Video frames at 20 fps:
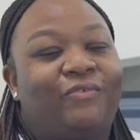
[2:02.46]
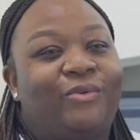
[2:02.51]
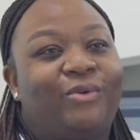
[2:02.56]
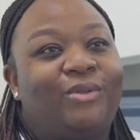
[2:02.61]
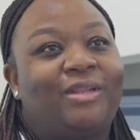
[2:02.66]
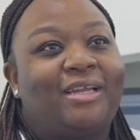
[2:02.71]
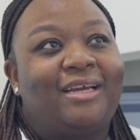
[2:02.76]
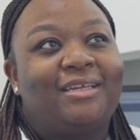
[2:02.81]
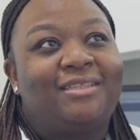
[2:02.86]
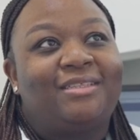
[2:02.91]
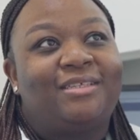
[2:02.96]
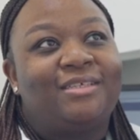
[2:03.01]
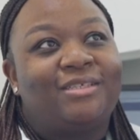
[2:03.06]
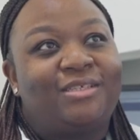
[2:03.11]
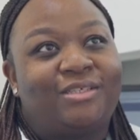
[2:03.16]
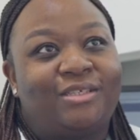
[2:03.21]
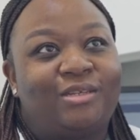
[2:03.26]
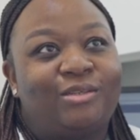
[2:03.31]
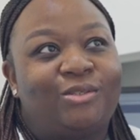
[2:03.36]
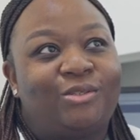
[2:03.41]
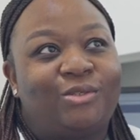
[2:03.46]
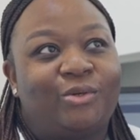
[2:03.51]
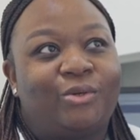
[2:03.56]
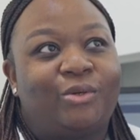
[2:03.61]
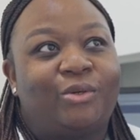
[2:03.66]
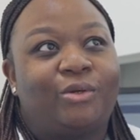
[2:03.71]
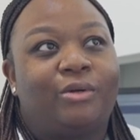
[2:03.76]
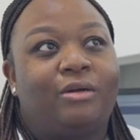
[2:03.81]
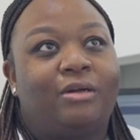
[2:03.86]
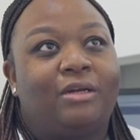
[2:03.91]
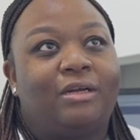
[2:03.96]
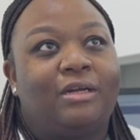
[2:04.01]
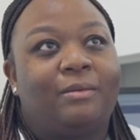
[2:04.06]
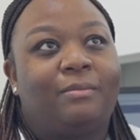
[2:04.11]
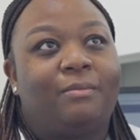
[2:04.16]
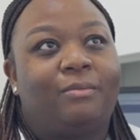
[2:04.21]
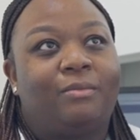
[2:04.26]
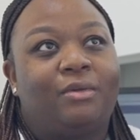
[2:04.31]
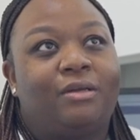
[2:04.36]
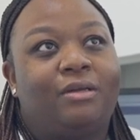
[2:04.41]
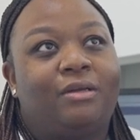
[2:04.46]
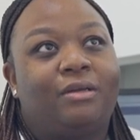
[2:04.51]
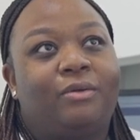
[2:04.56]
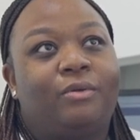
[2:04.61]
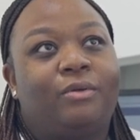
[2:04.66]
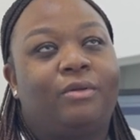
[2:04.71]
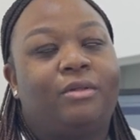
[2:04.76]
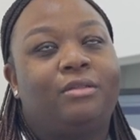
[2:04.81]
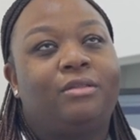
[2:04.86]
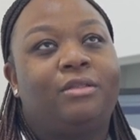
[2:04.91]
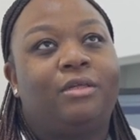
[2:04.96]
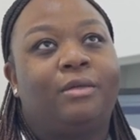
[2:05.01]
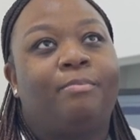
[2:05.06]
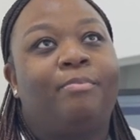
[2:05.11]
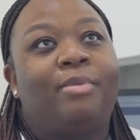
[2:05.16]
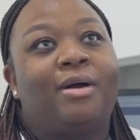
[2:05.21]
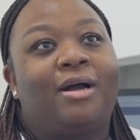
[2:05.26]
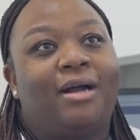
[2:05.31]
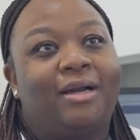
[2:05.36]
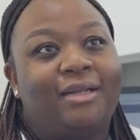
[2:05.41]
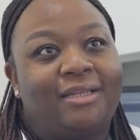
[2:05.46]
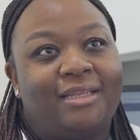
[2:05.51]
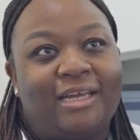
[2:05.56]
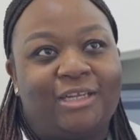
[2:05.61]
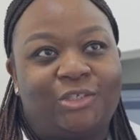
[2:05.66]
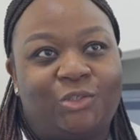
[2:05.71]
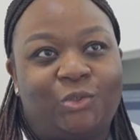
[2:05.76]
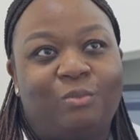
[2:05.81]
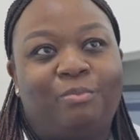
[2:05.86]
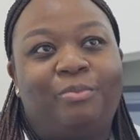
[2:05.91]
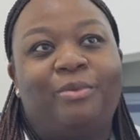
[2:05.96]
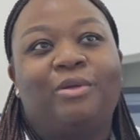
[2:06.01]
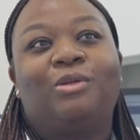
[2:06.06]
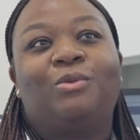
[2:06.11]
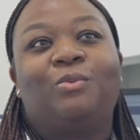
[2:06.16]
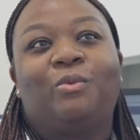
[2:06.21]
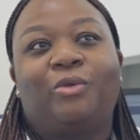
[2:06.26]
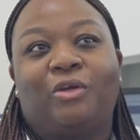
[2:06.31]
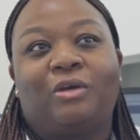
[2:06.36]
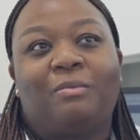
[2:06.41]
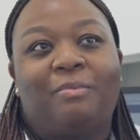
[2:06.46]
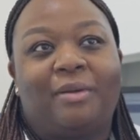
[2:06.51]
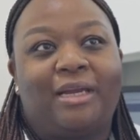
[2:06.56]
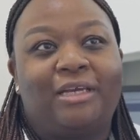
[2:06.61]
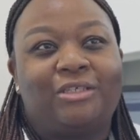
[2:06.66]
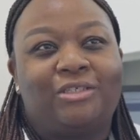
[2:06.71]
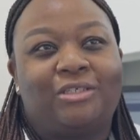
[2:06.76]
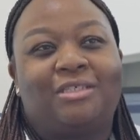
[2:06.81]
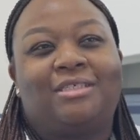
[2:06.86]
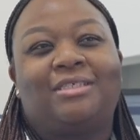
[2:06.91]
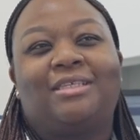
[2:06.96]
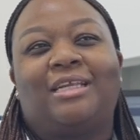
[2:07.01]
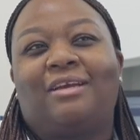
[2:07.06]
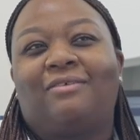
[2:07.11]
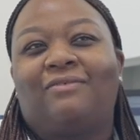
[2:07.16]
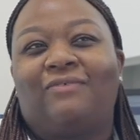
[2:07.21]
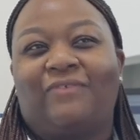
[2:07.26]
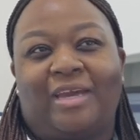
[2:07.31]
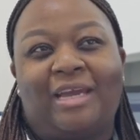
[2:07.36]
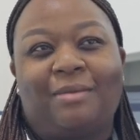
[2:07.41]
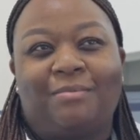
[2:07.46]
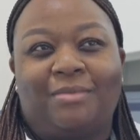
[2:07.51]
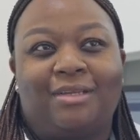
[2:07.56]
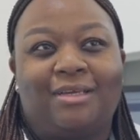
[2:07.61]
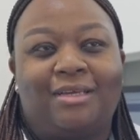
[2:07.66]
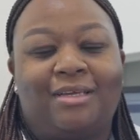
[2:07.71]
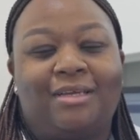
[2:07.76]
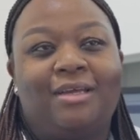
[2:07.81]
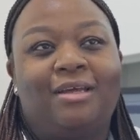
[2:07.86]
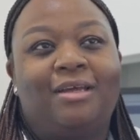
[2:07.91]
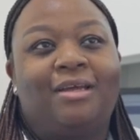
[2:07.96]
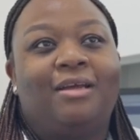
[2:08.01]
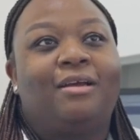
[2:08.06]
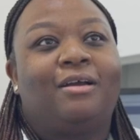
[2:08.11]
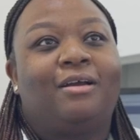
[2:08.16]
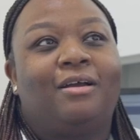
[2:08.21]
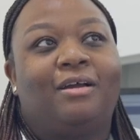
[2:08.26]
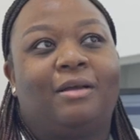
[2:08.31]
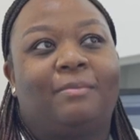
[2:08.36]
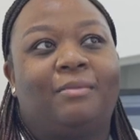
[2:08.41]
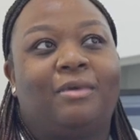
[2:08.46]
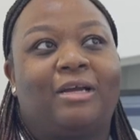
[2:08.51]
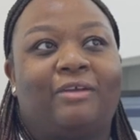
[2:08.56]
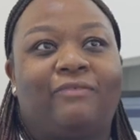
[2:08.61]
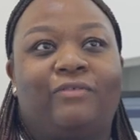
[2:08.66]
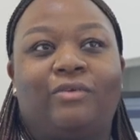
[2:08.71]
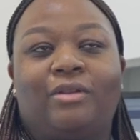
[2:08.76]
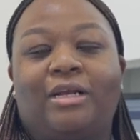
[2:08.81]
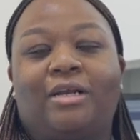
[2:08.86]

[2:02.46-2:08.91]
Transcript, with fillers: feel like this center, um, the bond that you build with your patients is like family. Um, I feel